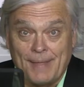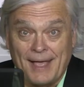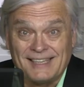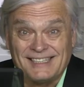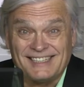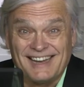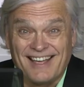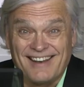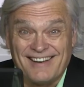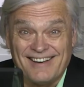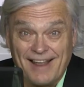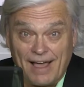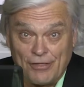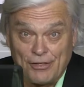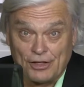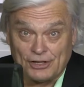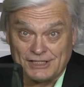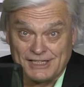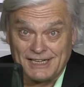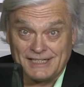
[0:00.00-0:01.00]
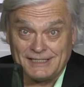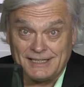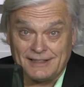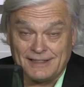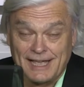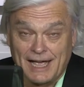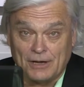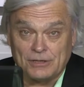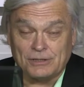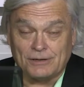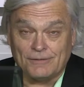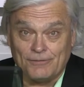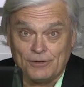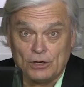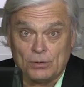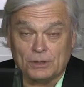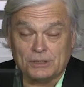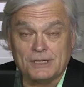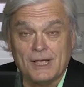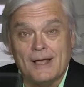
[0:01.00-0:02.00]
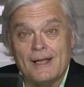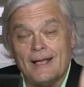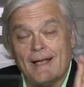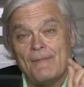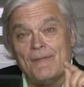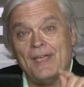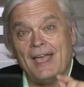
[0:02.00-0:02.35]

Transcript: That's not nothing. 60,000 viewers. And